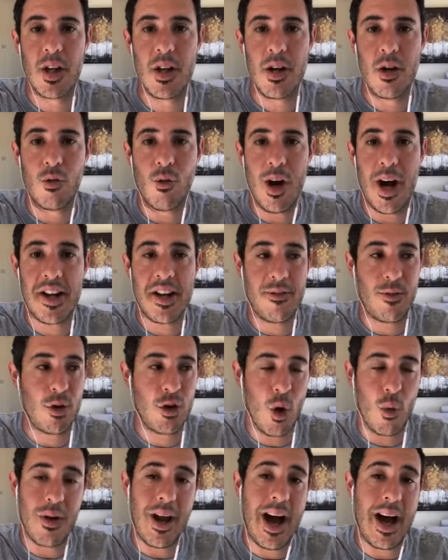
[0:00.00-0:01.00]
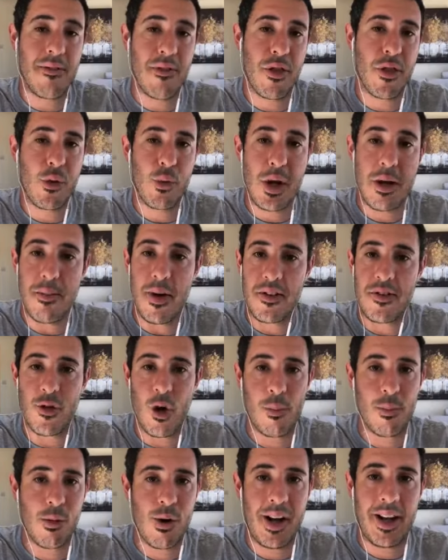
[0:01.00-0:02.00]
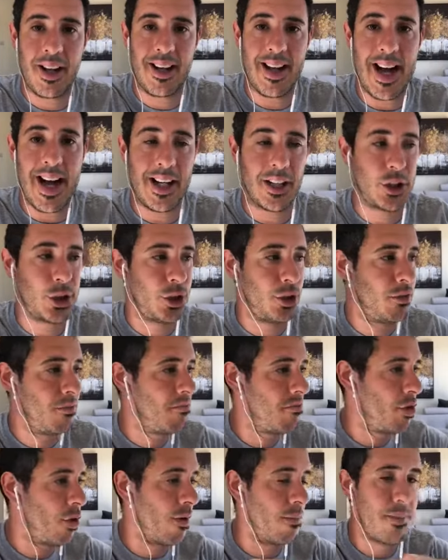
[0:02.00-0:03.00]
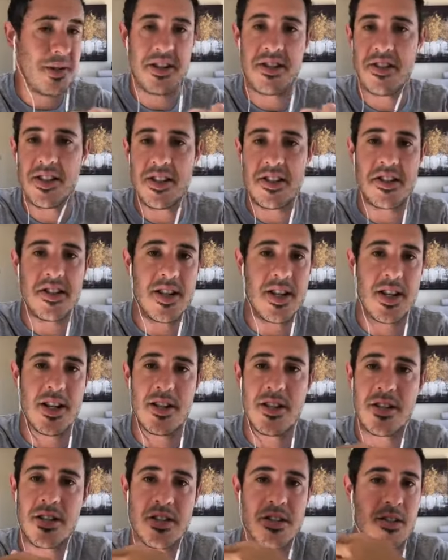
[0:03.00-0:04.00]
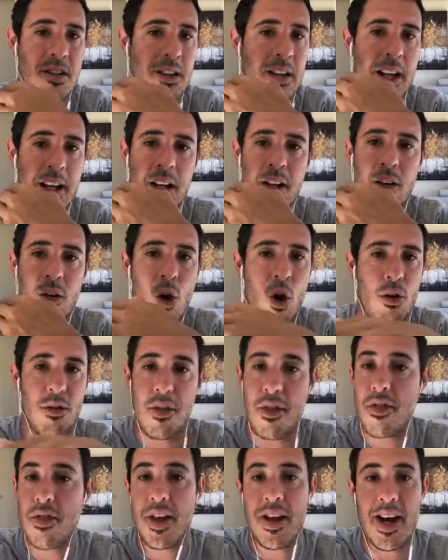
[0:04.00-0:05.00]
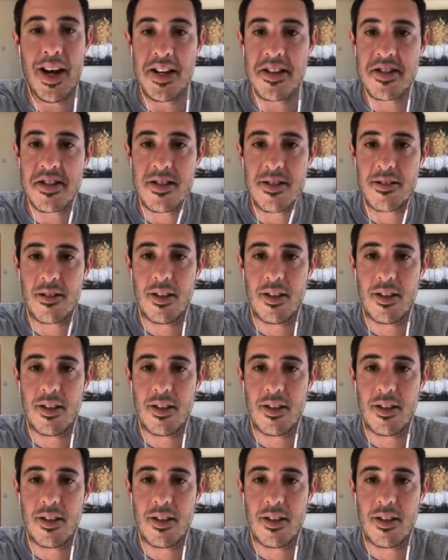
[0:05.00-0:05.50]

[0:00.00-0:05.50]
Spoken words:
right? If you don't have 3 months operating cash, your business is like on thin ice.